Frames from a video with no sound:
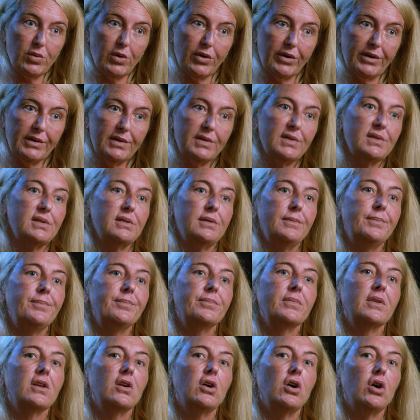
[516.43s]
warrants
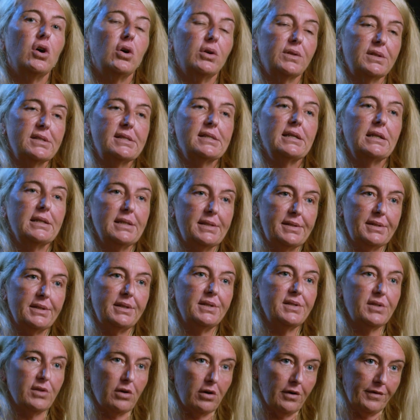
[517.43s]
on
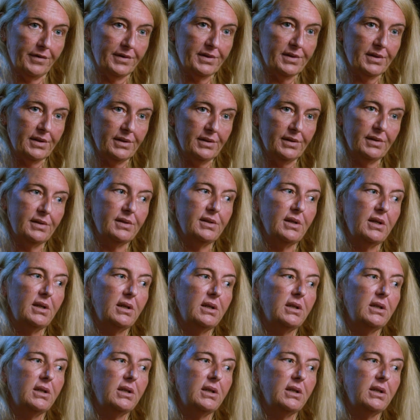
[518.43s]
solicitors' offices,